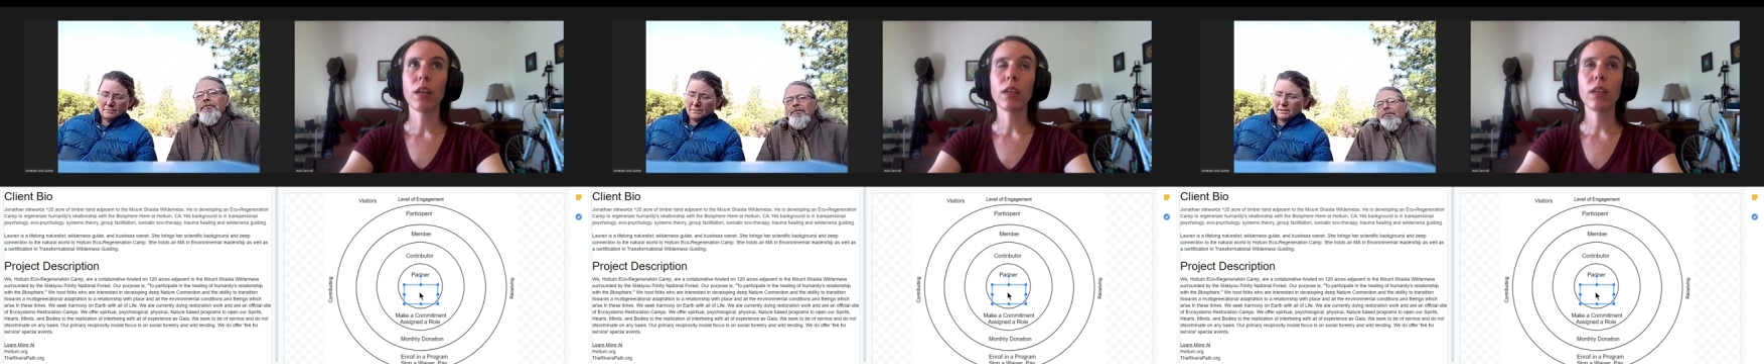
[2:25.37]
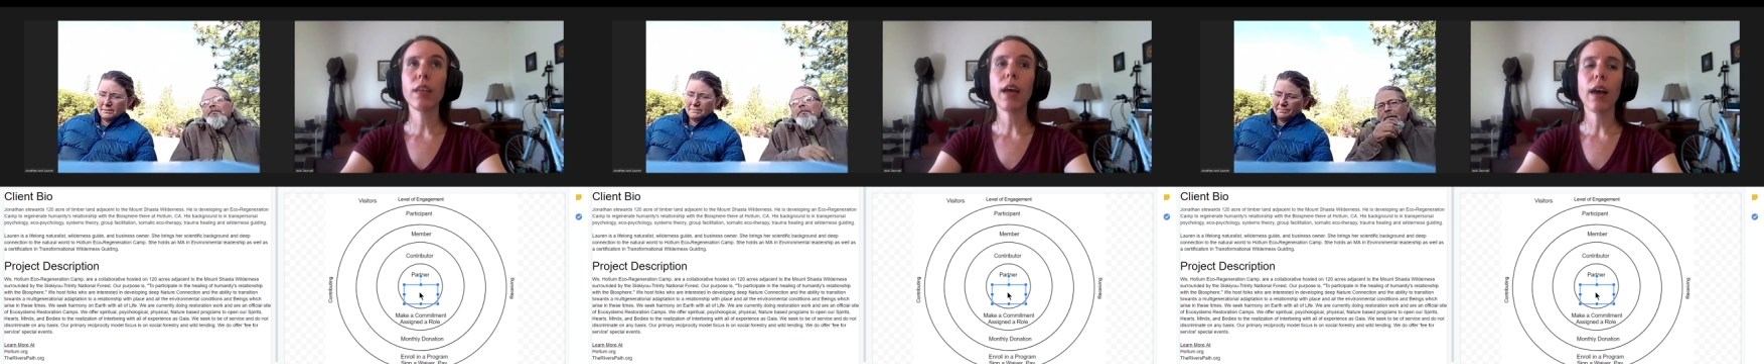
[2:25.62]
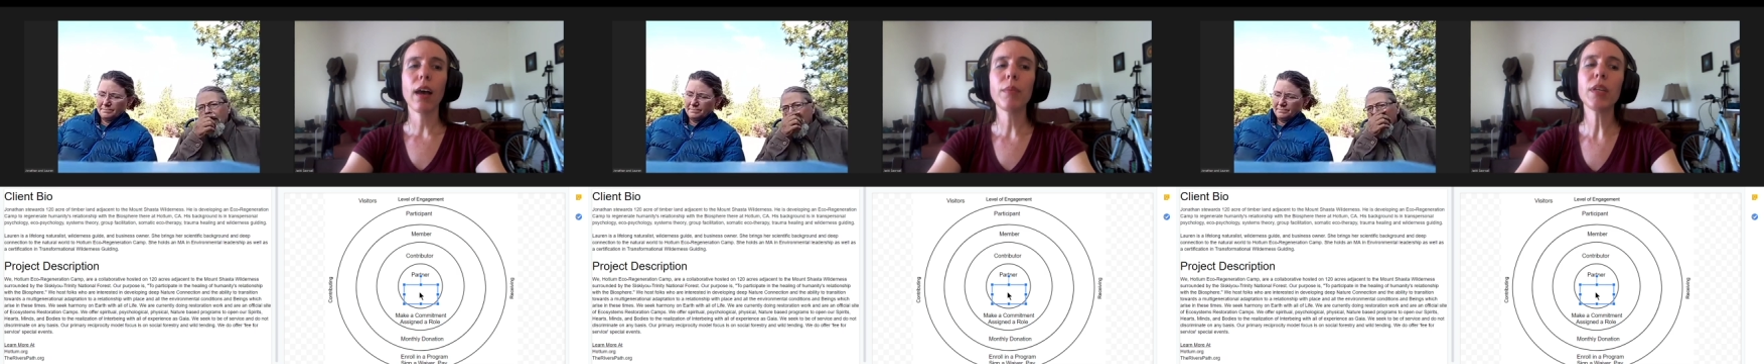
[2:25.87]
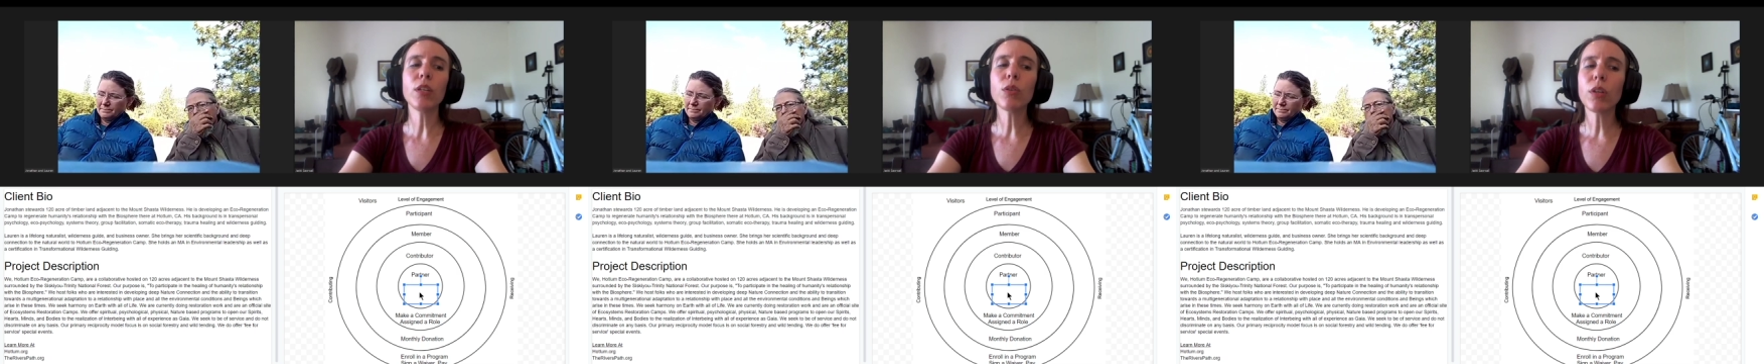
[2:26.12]
Yeah, I
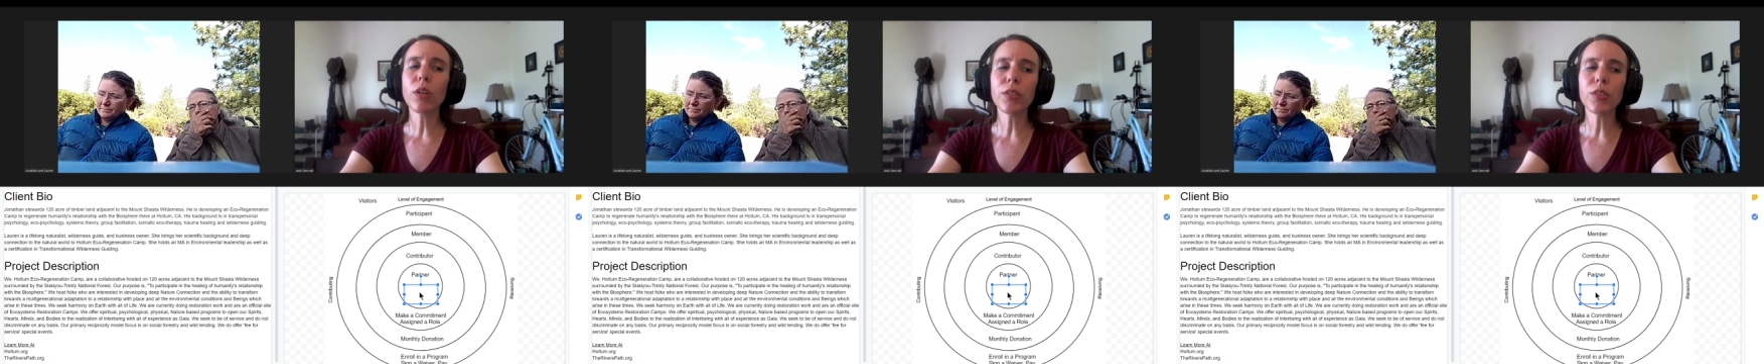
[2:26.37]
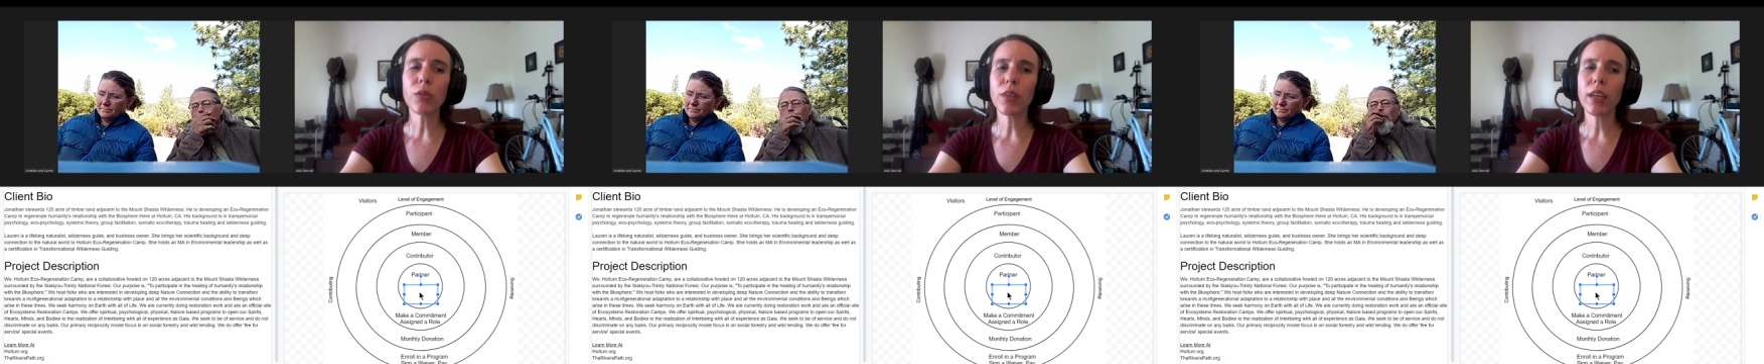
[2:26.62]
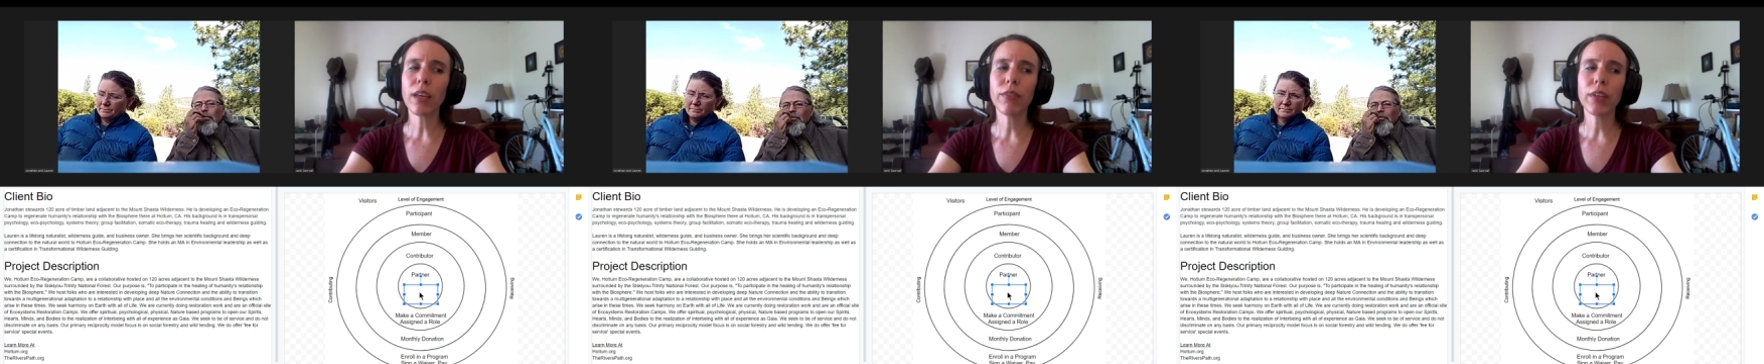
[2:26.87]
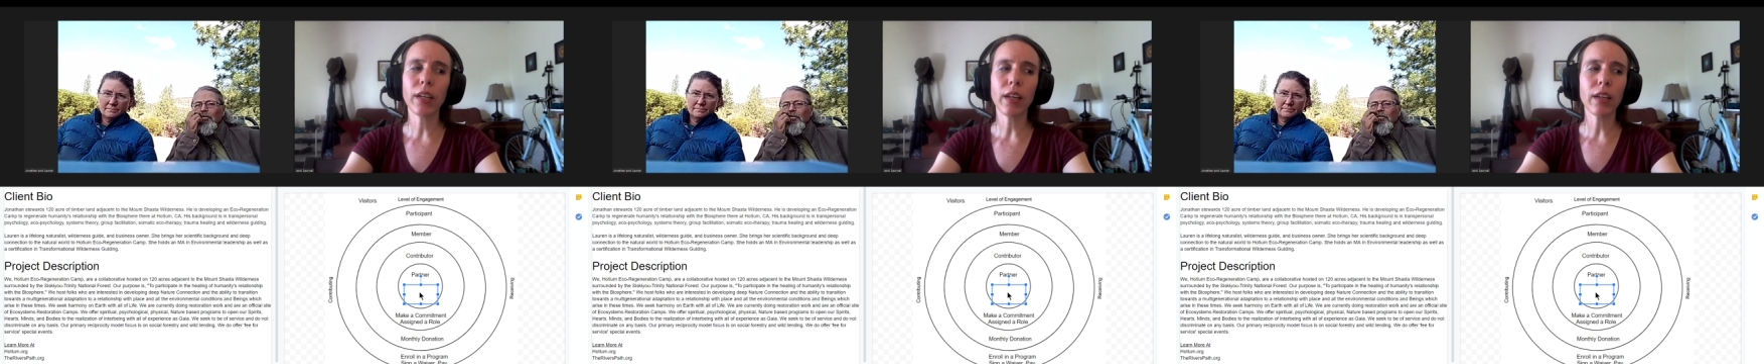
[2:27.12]
mean, you can also think of
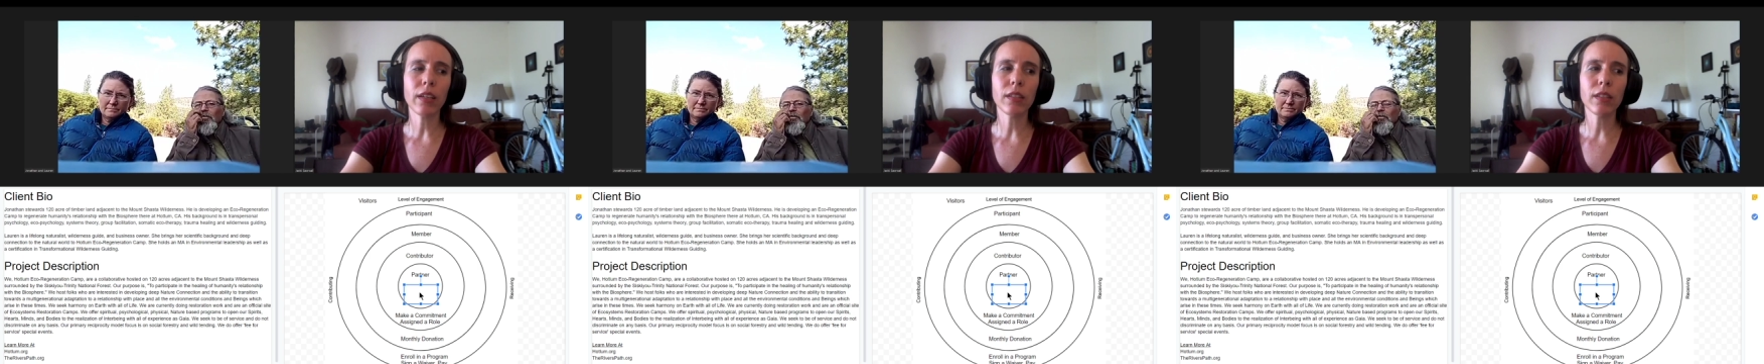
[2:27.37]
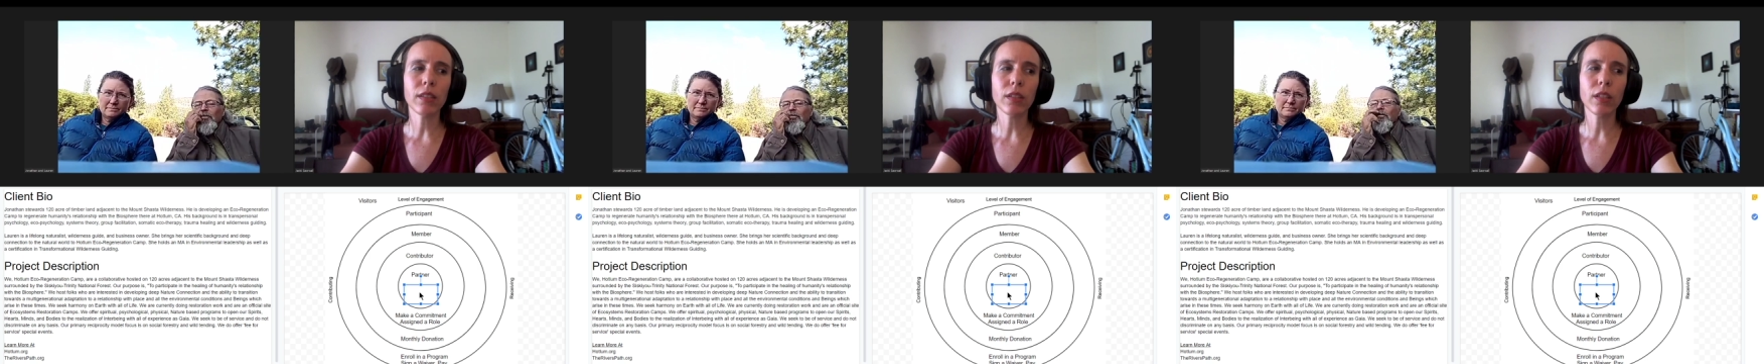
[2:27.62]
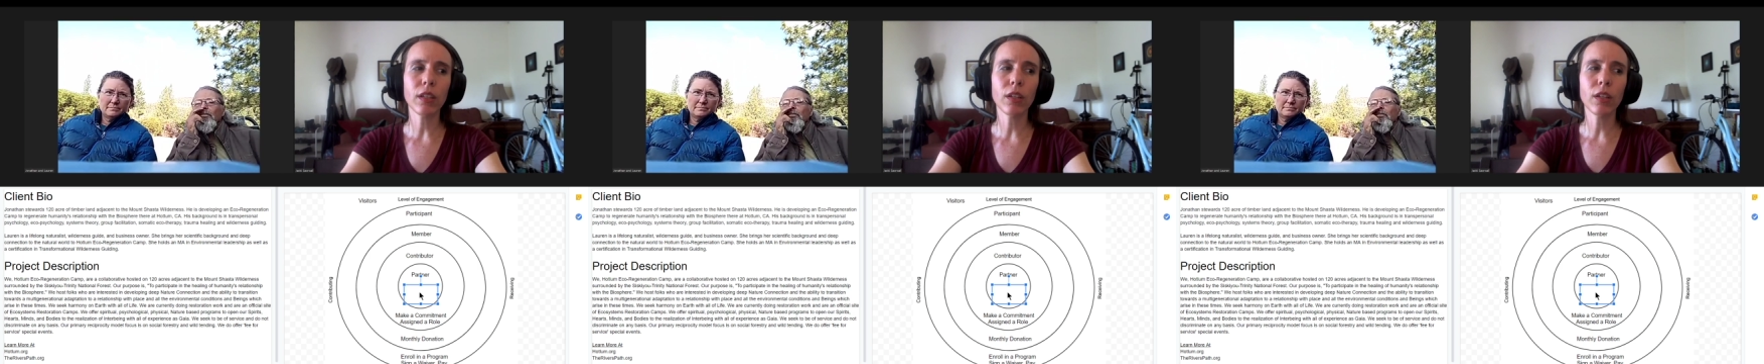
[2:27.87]
it as,